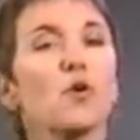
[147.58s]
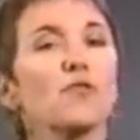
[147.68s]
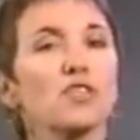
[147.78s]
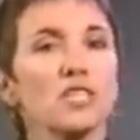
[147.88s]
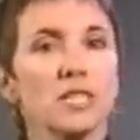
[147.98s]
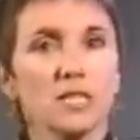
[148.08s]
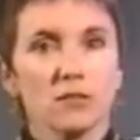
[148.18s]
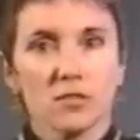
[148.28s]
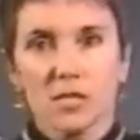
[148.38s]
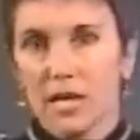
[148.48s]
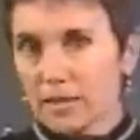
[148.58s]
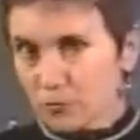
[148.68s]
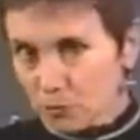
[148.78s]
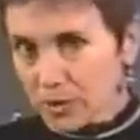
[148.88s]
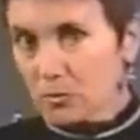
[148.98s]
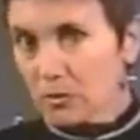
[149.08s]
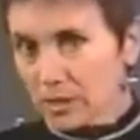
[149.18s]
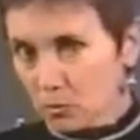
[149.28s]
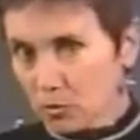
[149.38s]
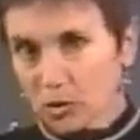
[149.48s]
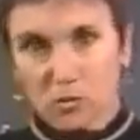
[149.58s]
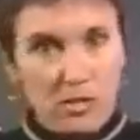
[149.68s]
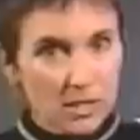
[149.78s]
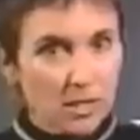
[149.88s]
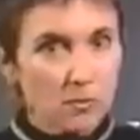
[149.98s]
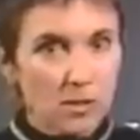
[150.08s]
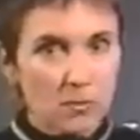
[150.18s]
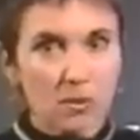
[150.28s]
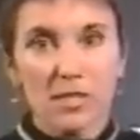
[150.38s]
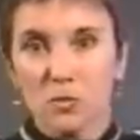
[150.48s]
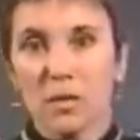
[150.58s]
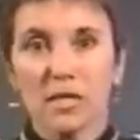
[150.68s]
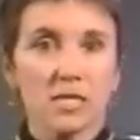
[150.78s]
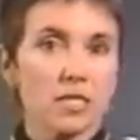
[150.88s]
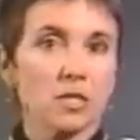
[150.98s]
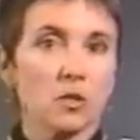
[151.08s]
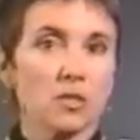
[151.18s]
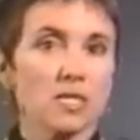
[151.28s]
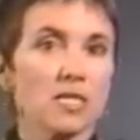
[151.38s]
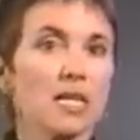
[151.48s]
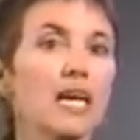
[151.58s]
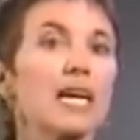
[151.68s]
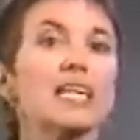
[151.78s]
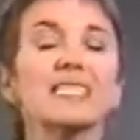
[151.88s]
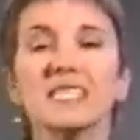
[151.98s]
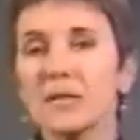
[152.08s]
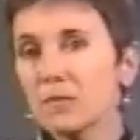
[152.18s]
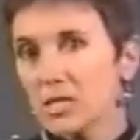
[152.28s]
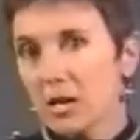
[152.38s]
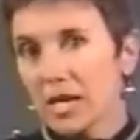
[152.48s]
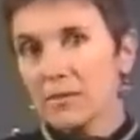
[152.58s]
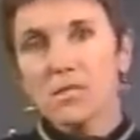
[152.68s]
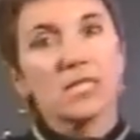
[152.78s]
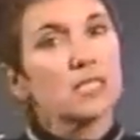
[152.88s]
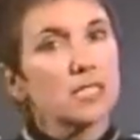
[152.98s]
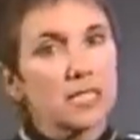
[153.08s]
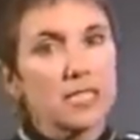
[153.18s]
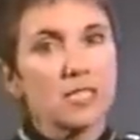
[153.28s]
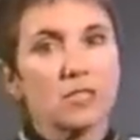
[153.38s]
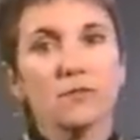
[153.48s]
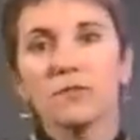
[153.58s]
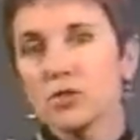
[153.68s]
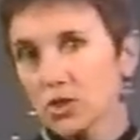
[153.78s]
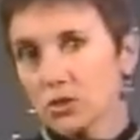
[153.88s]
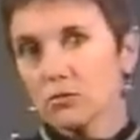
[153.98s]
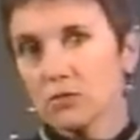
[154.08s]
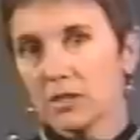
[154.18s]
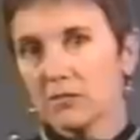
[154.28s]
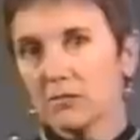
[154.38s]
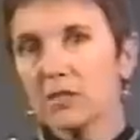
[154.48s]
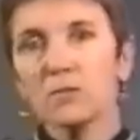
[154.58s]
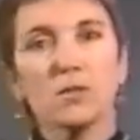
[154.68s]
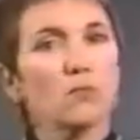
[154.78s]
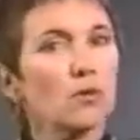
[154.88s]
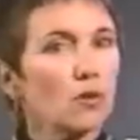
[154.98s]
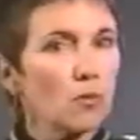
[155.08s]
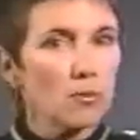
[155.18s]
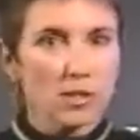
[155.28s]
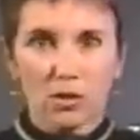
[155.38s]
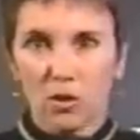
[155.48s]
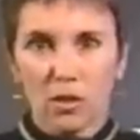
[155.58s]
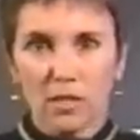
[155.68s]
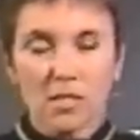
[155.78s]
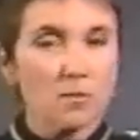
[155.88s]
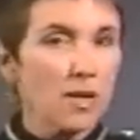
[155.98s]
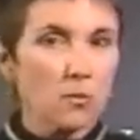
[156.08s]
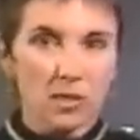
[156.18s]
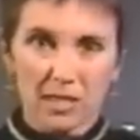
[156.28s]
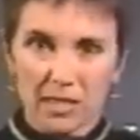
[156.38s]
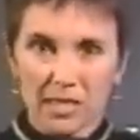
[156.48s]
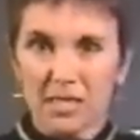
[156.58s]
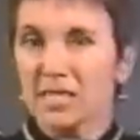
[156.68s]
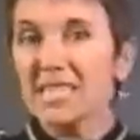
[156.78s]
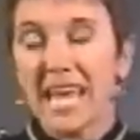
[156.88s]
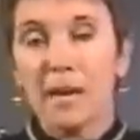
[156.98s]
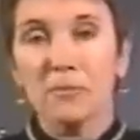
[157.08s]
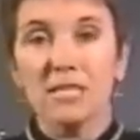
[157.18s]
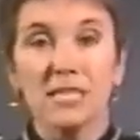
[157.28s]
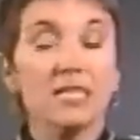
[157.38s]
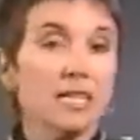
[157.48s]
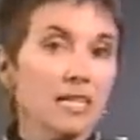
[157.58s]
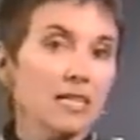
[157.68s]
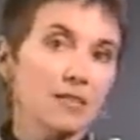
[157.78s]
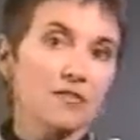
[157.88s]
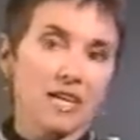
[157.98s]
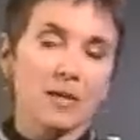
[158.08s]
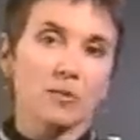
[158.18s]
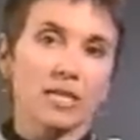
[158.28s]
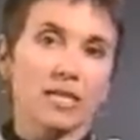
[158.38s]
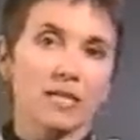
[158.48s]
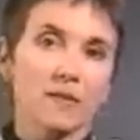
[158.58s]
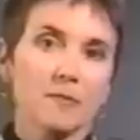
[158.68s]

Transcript: Over the years, I have frequently worked with young people as well as adults, and sometimes it is easier for children to be more open and honest about what it is that's happening in a family.